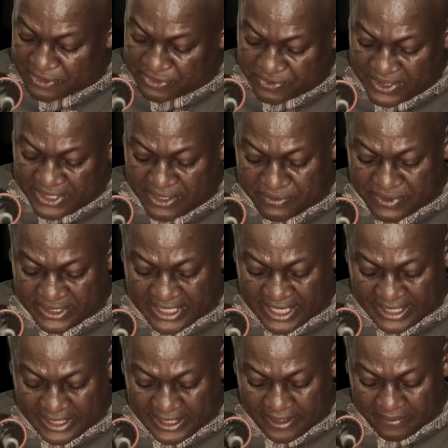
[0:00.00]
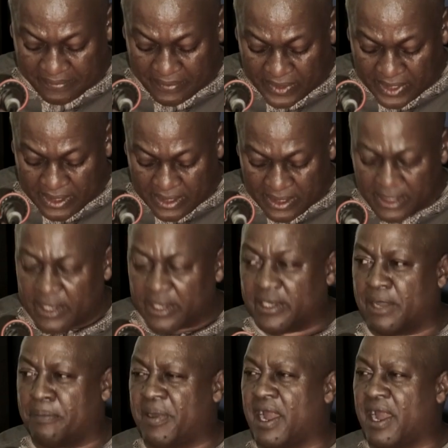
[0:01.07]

I was reading recently, the